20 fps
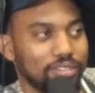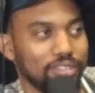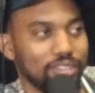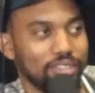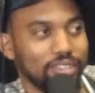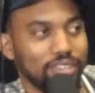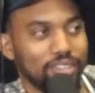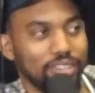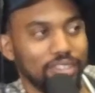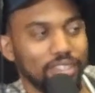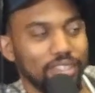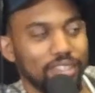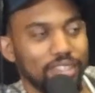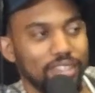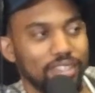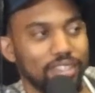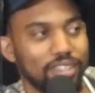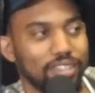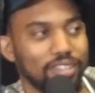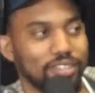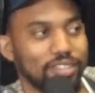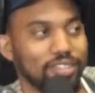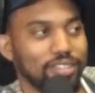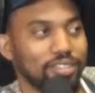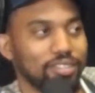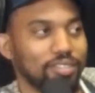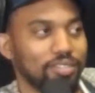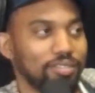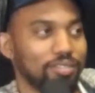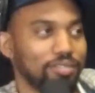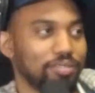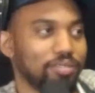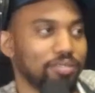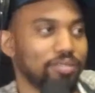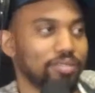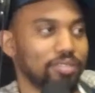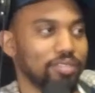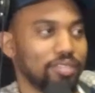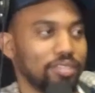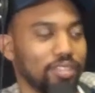
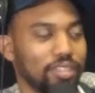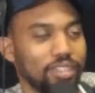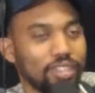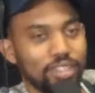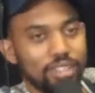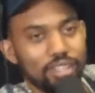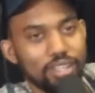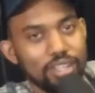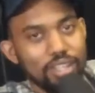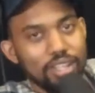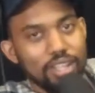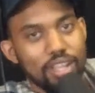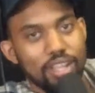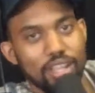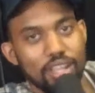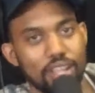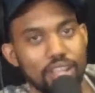[no speech]